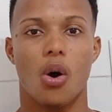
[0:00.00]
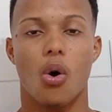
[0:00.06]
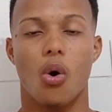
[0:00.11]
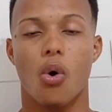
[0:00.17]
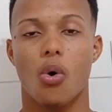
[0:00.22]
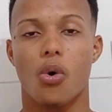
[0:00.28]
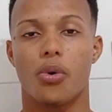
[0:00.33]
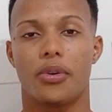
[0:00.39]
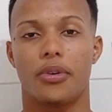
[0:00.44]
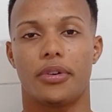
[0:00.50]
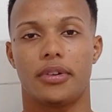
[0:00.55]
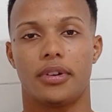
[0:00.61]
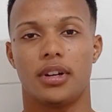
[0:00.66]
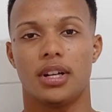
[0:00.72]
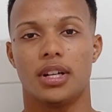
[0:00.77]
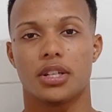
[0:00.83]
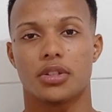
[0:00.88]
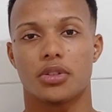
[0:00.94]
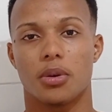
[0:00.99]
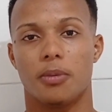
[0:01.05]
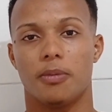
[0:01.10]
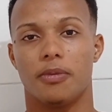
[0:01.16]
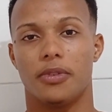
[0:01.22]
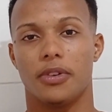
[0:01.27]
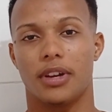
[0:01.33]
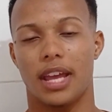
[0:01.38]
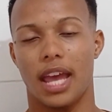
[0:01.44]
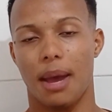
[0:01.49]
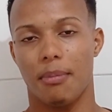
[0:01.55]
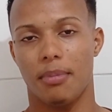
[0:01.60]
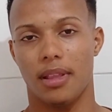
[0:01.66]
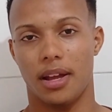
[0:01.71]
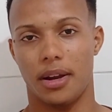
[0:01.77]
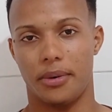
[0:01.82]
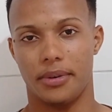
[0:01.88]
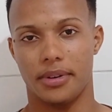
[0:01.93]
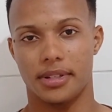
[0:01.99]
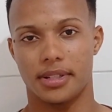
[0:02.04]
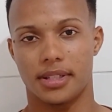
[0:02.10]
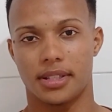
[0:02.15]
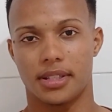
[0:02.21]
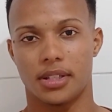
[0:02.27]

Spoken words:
or some vocabularies.